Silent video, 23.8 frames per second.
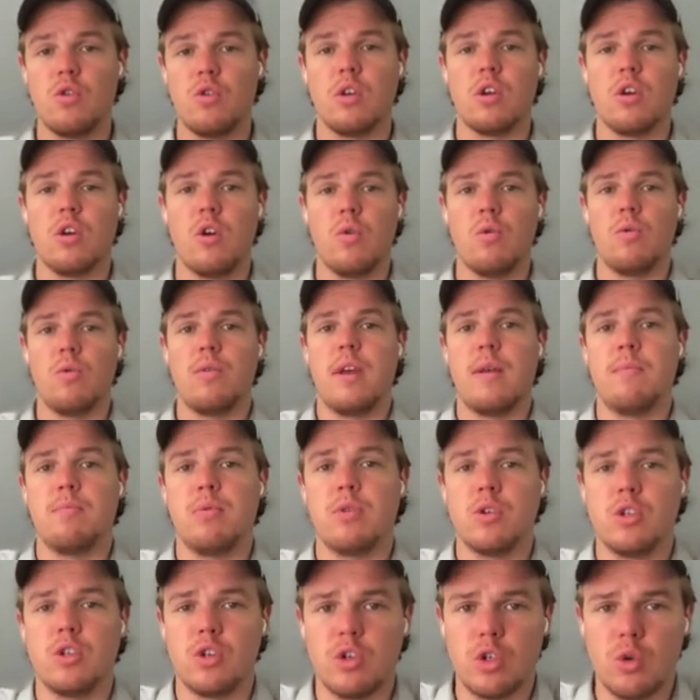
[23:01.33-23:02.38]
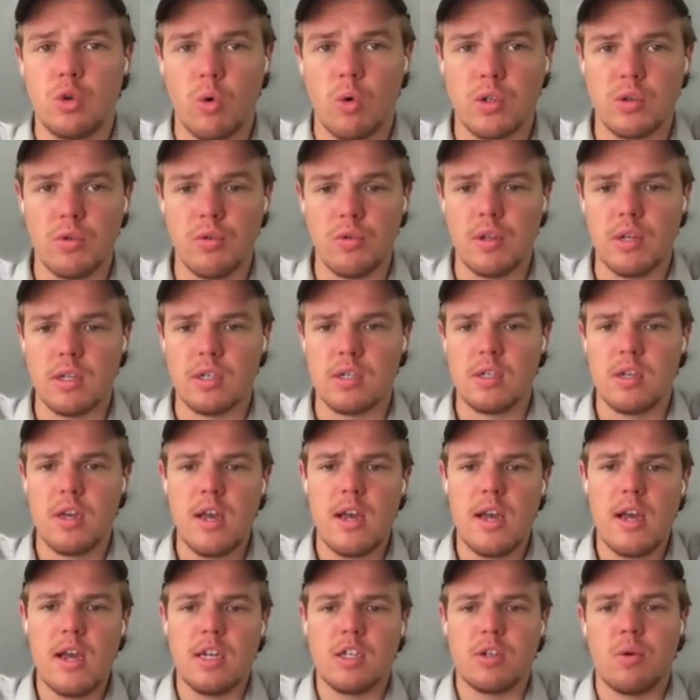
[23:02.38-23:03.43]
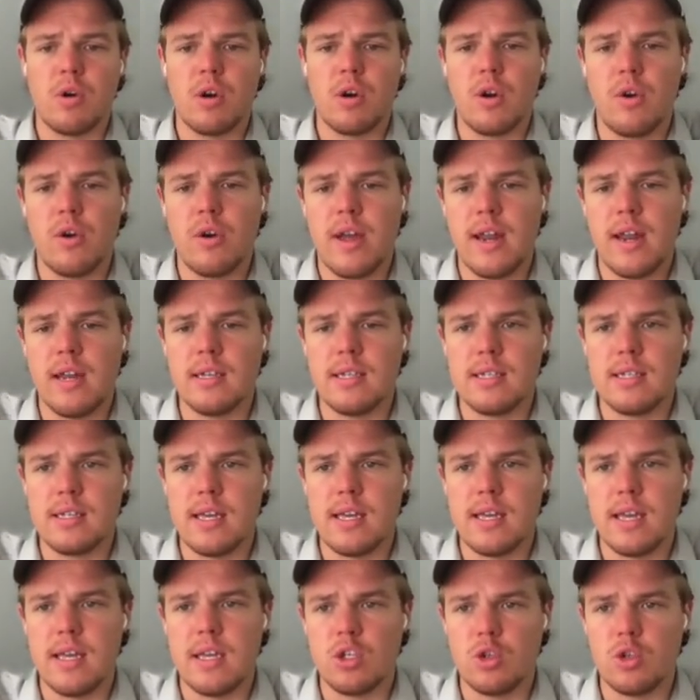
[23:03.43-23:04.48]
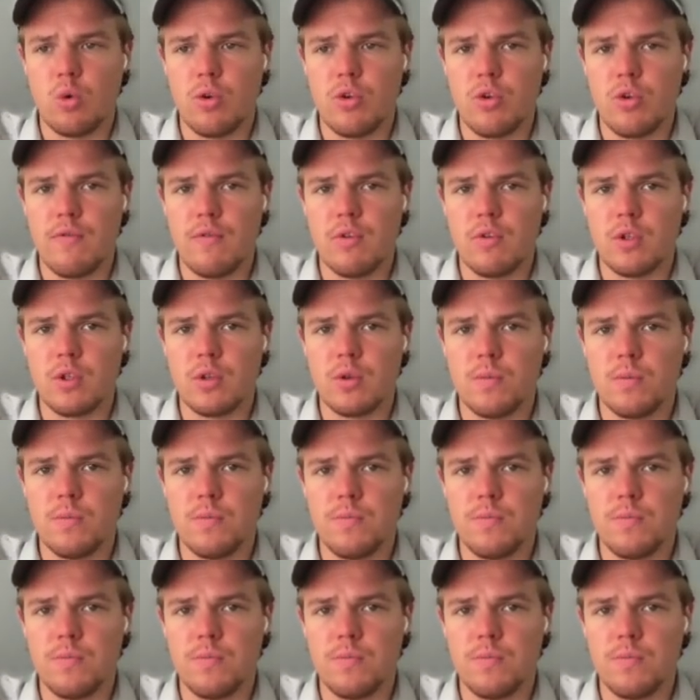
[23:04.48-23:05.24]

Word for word: go and push your shorts through this. So we're gonna go ahead and say short universal.